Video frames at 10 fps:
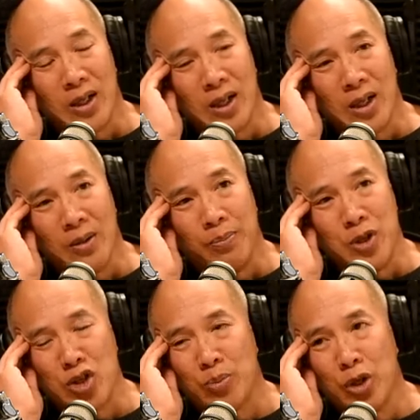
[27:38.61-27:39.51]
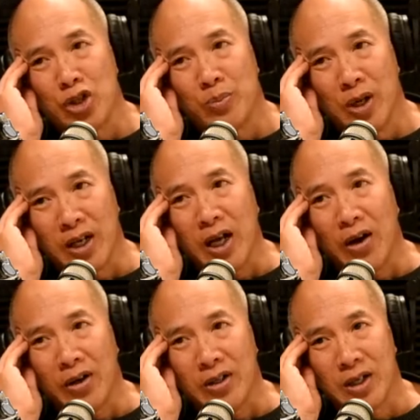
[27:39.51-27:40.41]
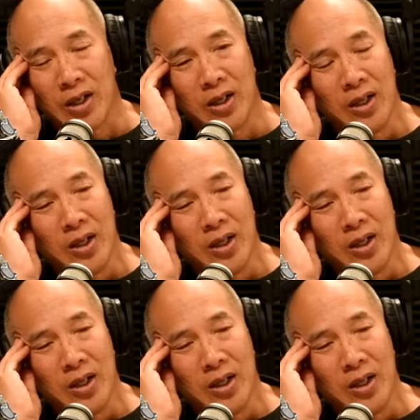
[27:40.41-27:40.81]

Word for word: uh, besmirch my character,